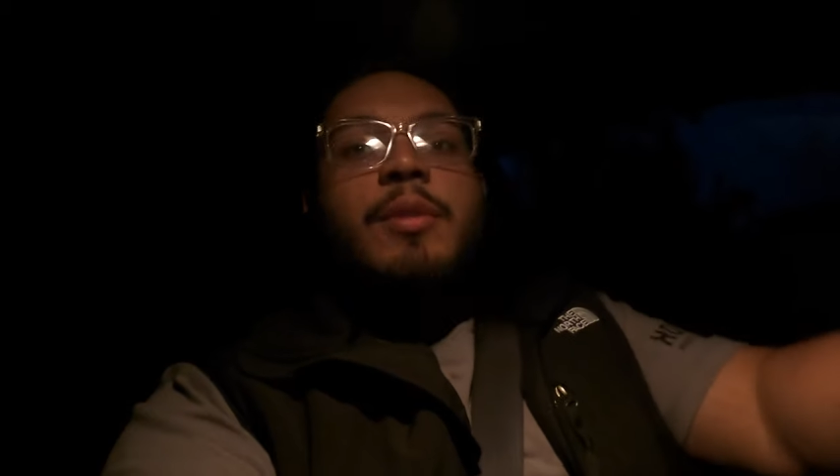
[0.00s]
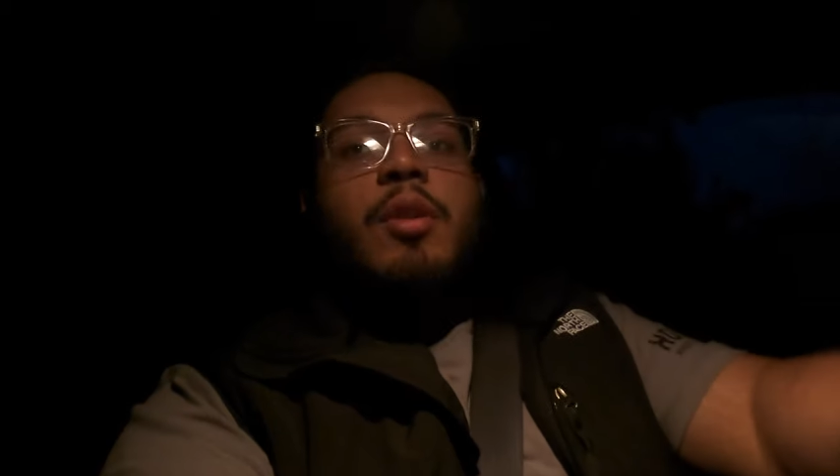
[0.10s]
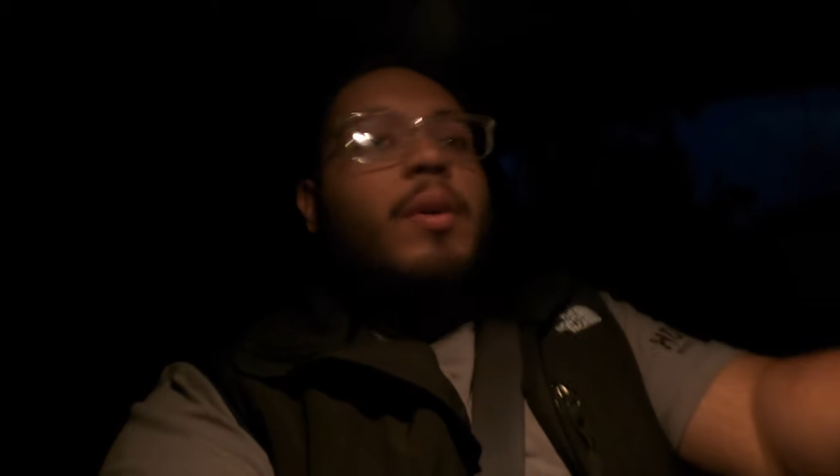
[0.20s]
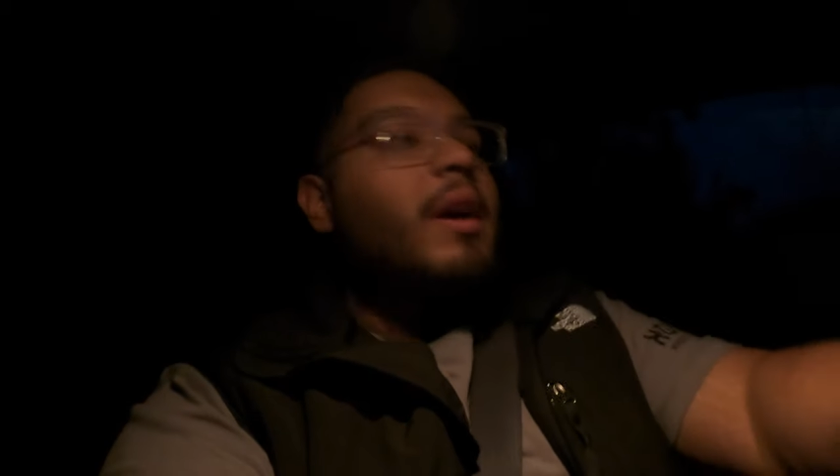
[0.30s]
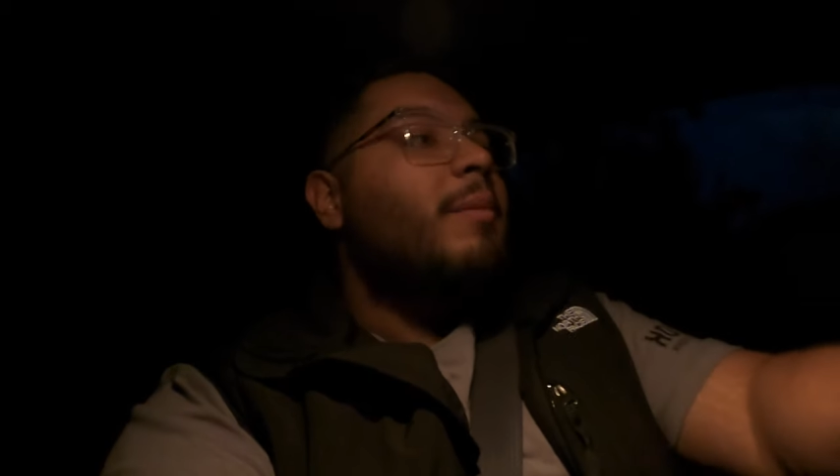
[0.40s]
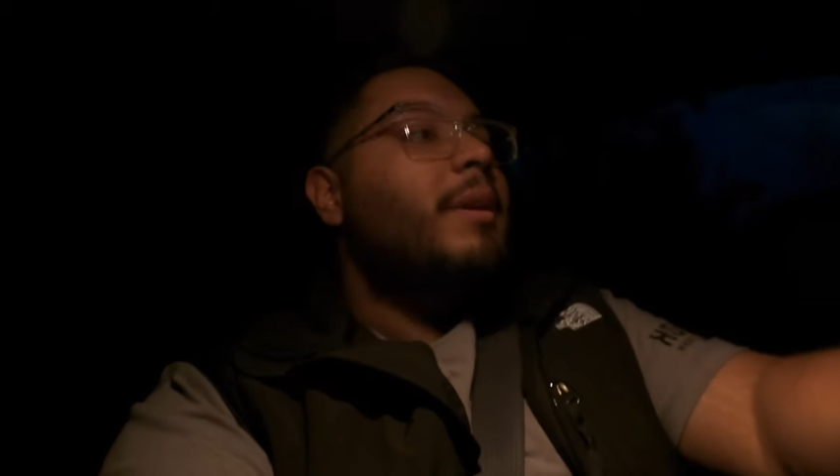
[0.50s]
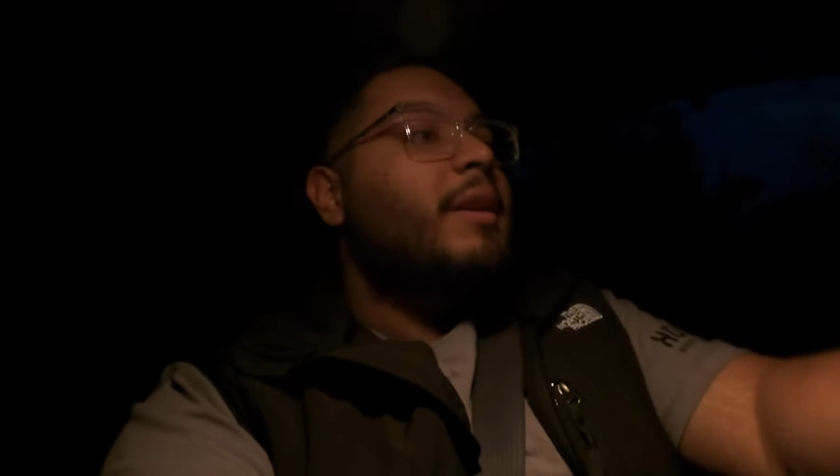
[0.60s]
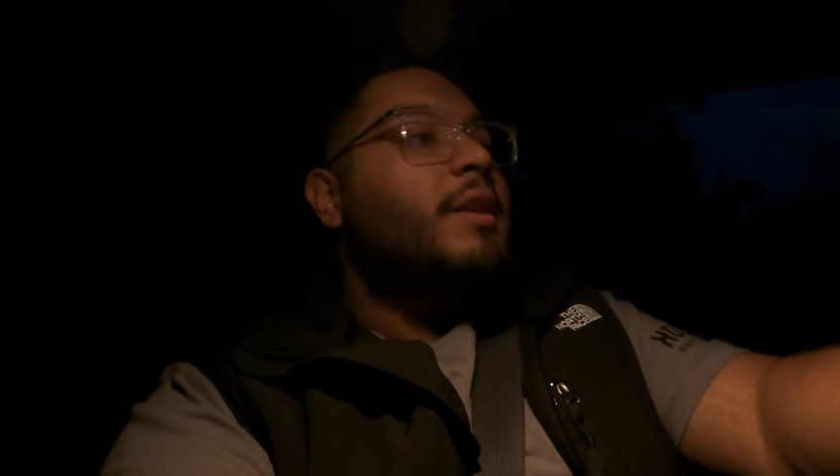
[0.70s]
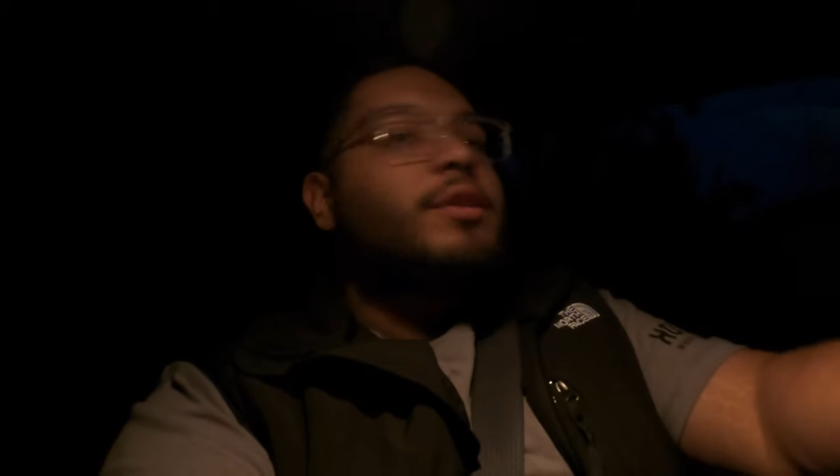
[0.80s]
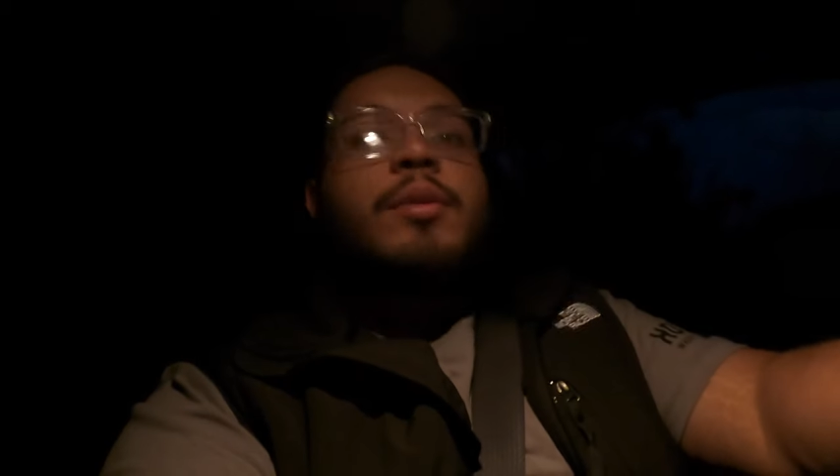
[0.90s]
our way out of my
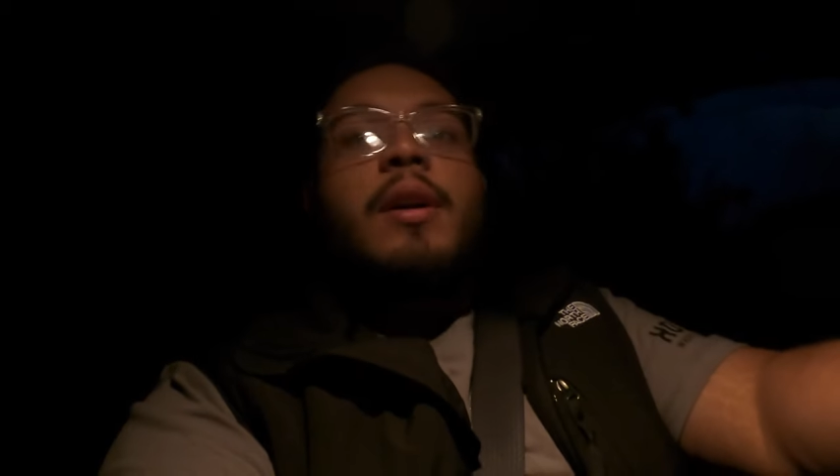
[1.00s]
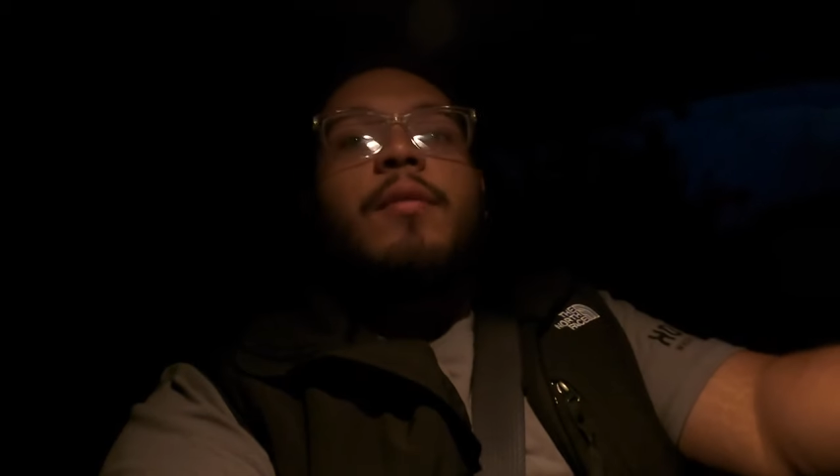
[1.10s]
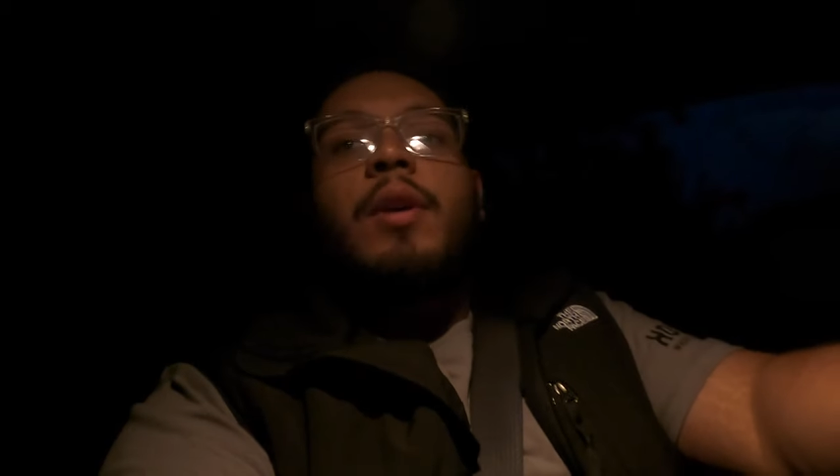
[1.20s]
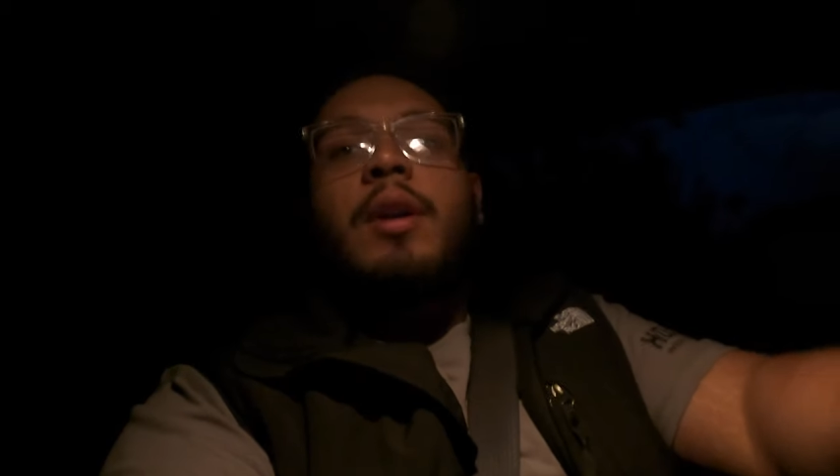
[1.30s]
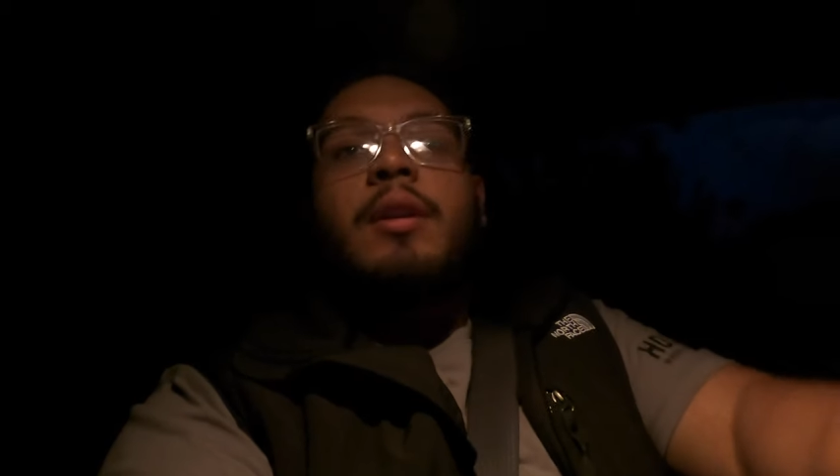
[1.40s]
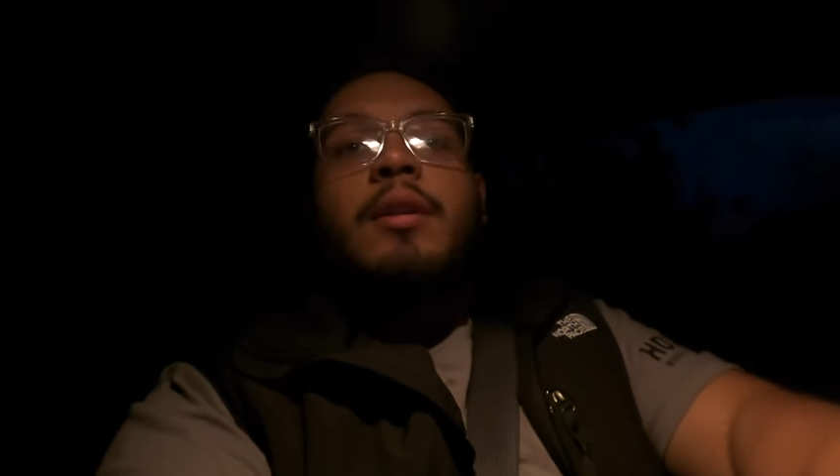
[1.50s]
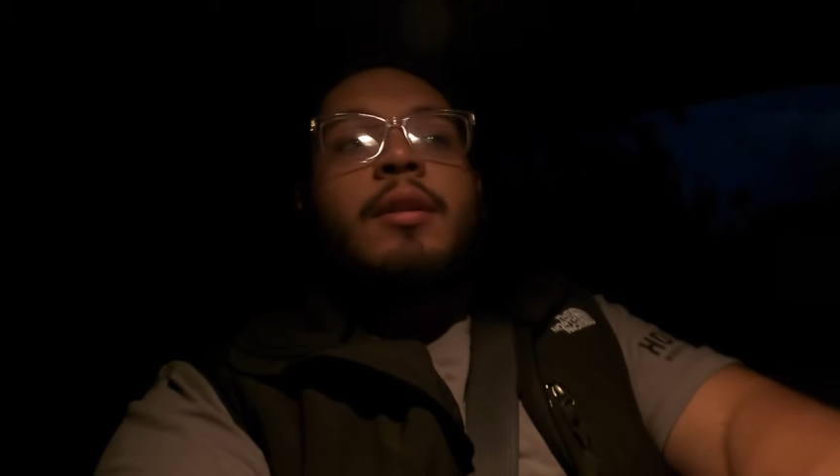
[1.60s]
dad's driveway.